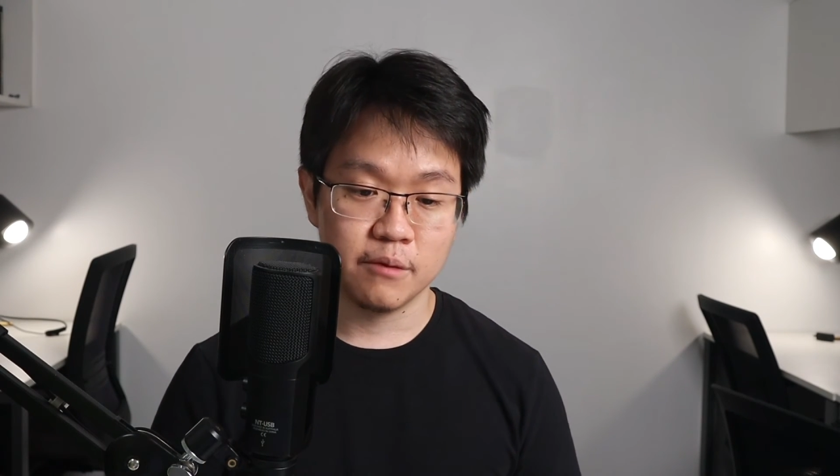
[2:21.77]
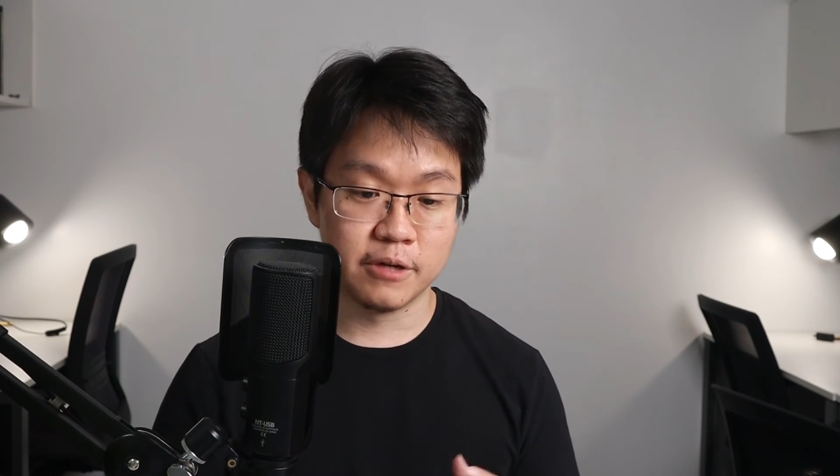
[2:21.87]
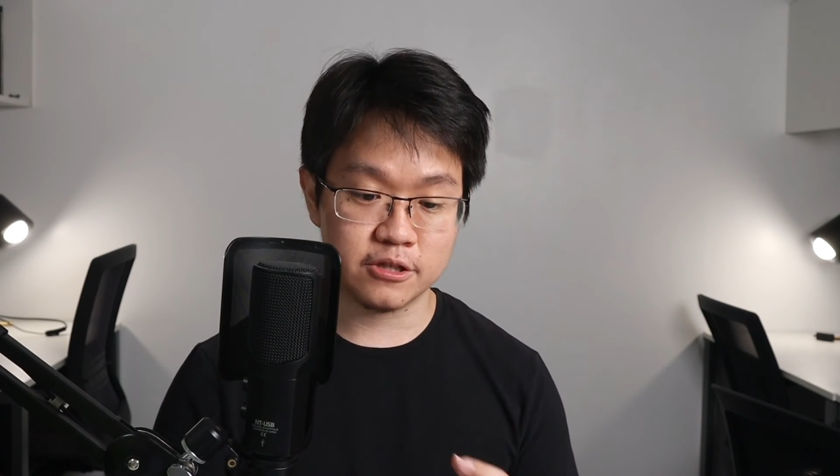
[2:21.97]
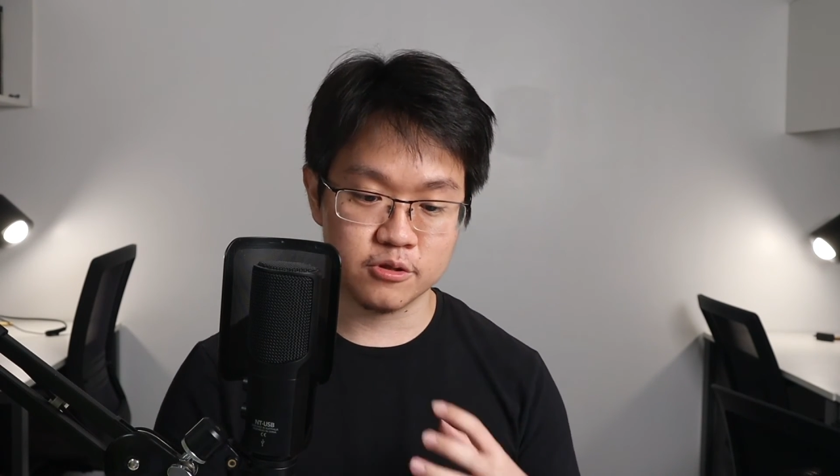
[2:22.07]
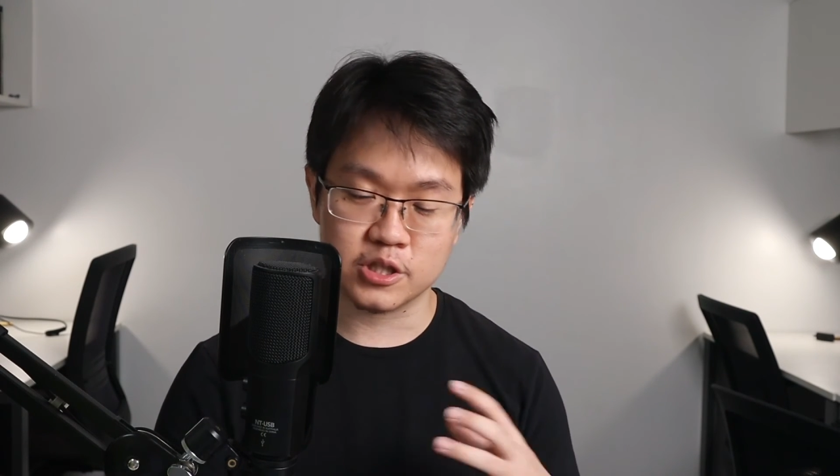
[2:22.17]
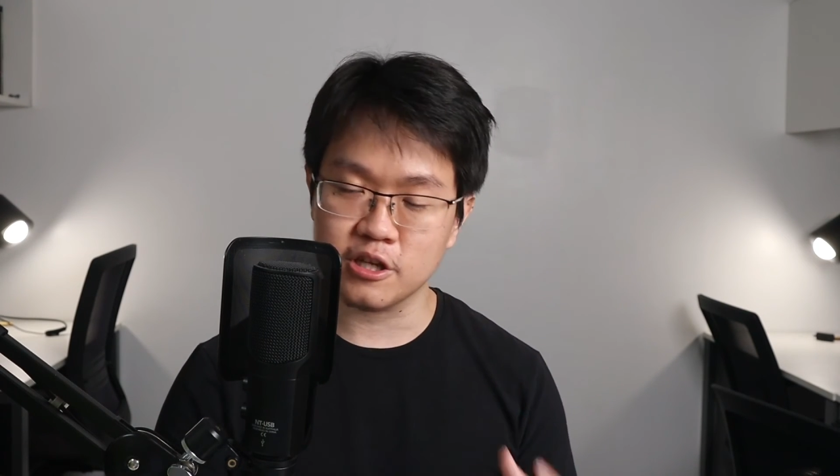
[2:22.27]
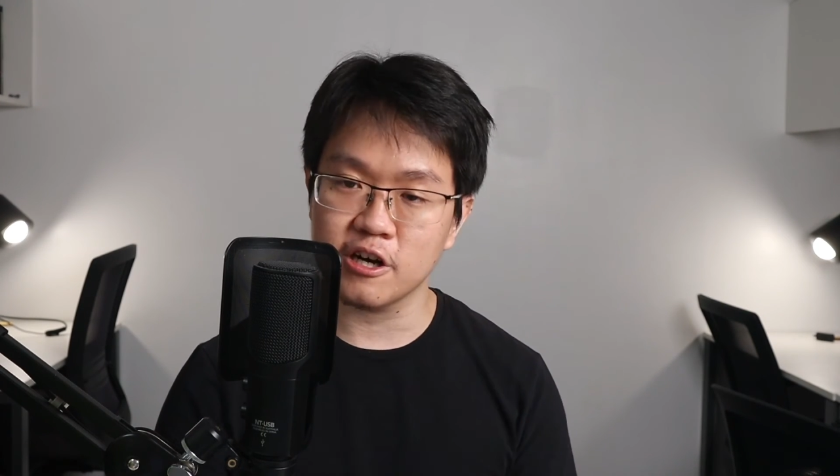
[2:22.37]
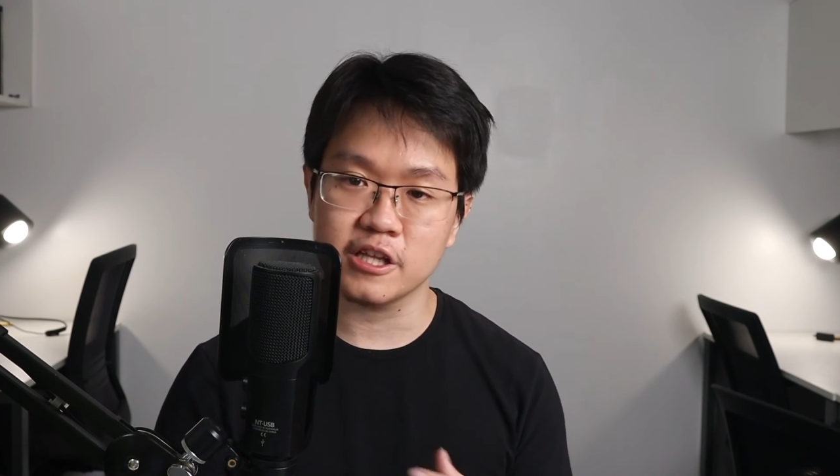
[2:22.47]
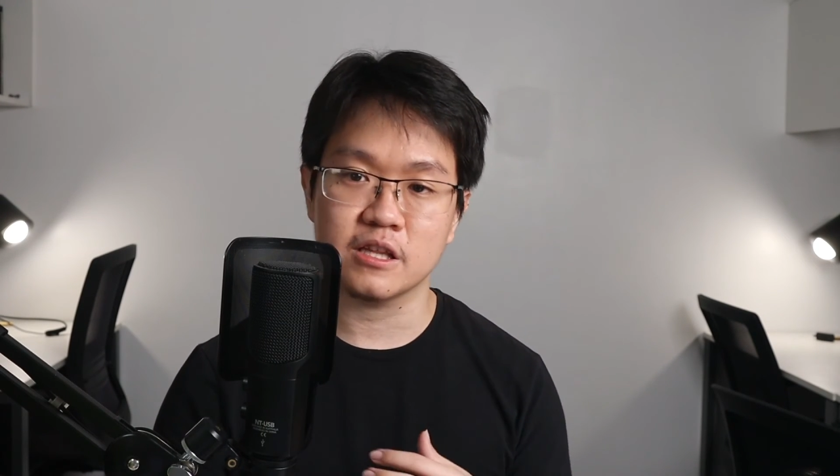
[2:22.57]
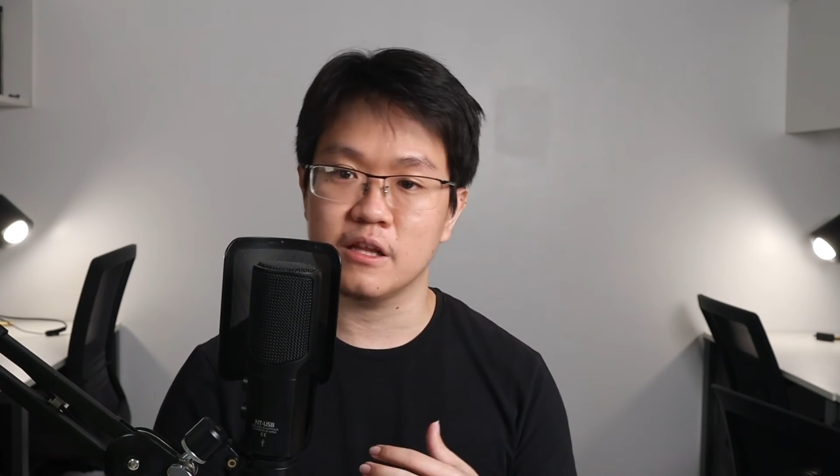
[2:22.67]
But to
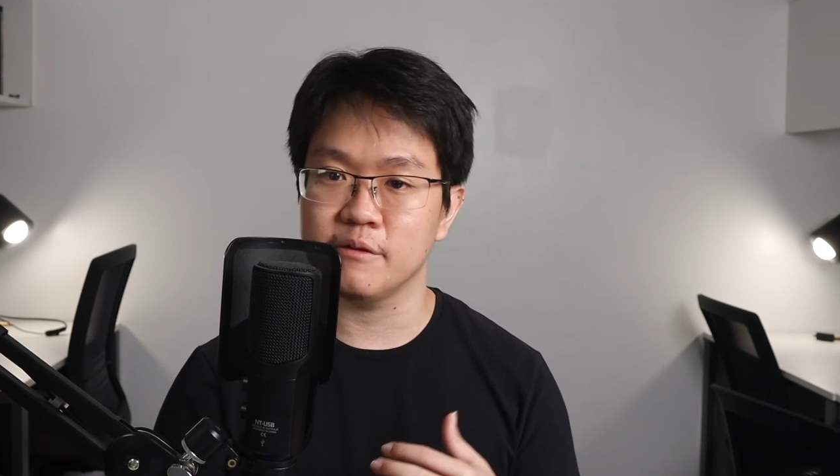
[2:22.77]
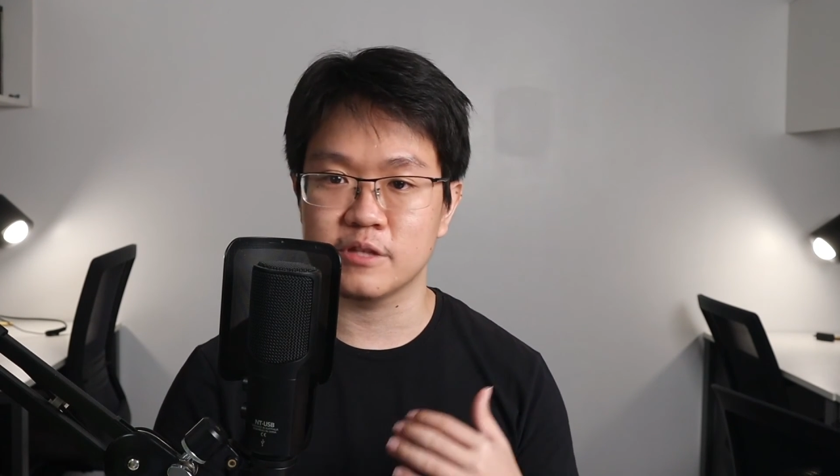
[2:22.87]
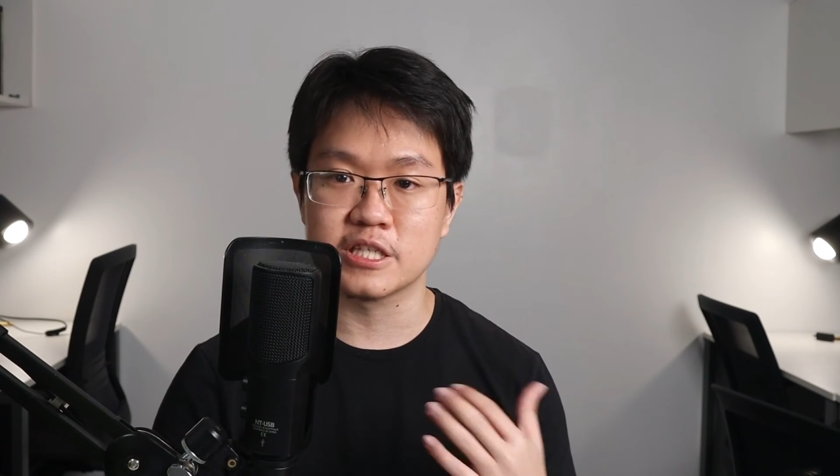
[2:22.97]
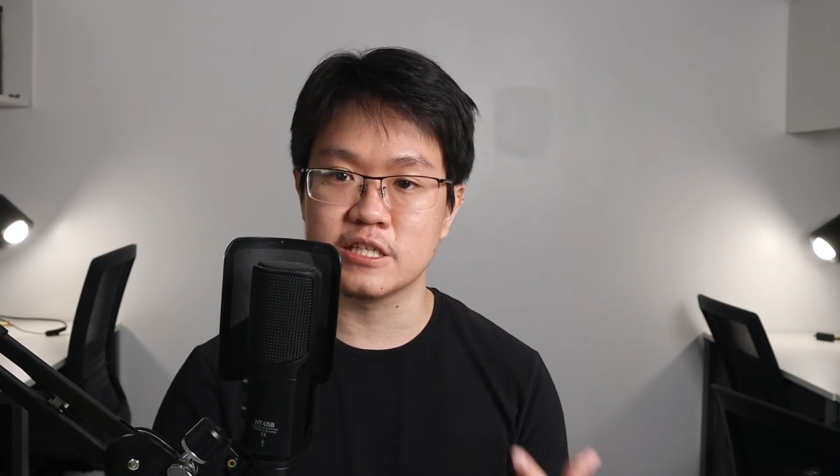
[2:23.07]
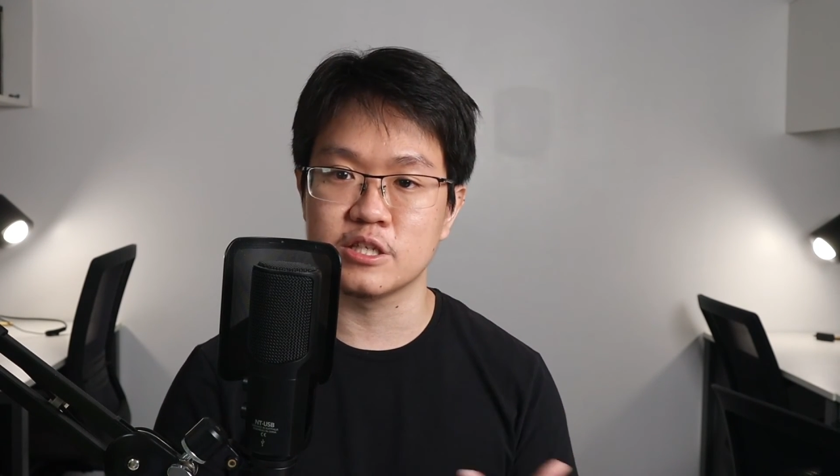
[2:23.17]
start, uh, this